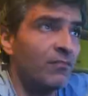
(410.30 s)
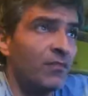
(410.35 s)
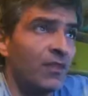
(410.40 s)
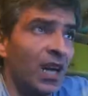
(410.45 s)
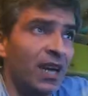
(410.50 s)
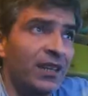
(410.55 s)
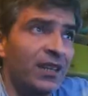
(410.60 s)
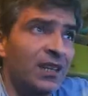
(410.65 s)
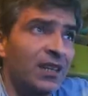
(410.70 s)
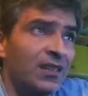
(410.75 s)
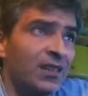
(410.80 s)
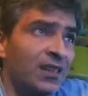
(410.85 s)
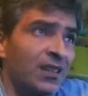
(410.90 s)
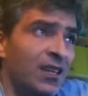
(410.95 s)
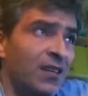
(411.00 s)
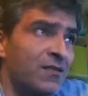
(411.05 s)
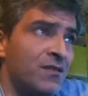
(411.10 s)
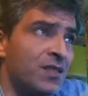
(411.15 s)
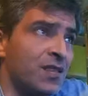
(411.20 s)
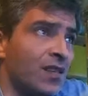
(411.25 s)
I think the
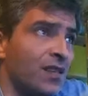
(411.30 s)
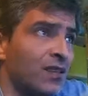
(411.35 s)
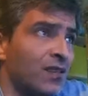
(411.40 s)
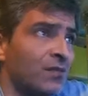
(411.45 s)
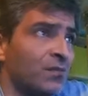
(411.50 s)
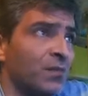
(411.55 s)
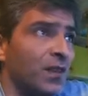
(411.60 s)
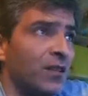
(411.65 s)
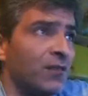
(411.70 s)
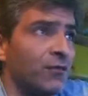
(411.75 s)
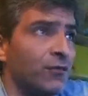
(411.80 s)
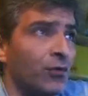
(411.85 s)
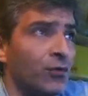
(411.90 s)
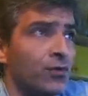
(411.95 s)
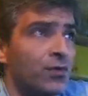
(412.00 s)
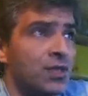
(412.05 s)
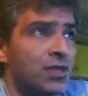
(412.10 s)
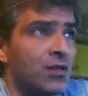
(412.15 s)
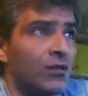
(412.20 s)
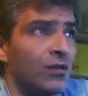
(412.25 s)
devs are not
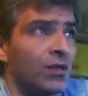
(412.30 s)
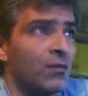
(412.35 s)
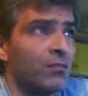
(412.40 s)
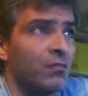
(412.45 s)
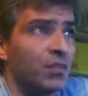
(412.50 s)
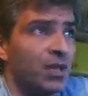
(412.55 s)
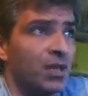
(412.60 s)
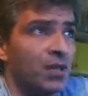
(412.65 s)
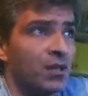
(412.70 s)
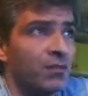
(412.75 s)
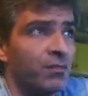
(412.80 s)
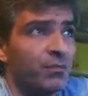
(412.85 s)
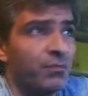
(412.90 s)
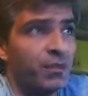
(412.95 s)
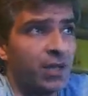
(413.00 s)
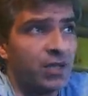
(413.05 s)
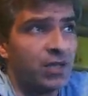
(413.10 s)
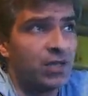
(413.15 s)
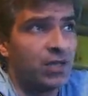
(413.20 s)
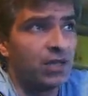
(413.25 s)
focusing on a bigger
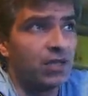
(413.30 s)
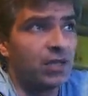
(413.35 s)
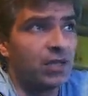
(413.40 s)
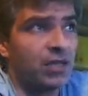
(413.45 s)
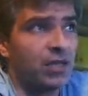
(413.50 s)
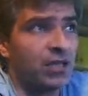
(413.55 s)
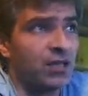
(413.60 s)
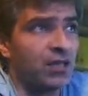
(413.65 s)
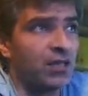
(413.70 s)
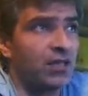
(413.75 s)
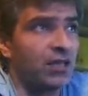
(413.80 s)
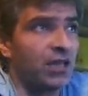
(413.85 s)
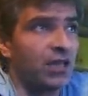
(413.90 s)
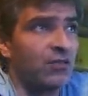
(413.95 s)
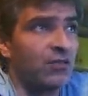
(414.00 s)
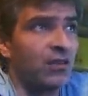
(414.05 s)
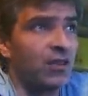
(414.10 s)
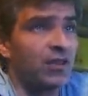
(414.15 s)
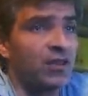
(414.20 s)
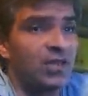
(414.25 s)
picture here and they
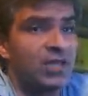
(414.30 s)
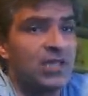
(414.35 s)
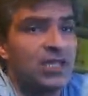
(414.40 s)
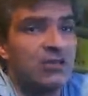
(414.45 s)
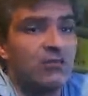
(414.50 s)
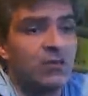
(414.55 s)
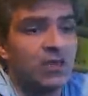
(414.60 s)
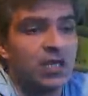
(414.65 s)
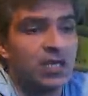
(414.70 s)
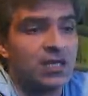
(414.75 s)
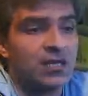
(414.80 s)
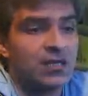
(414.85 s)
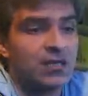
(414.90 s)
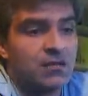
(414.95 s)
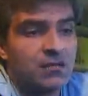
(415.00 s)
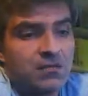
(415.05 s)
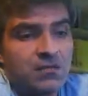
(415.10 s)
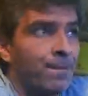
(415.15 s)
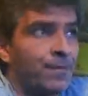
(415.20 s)
want easy wins.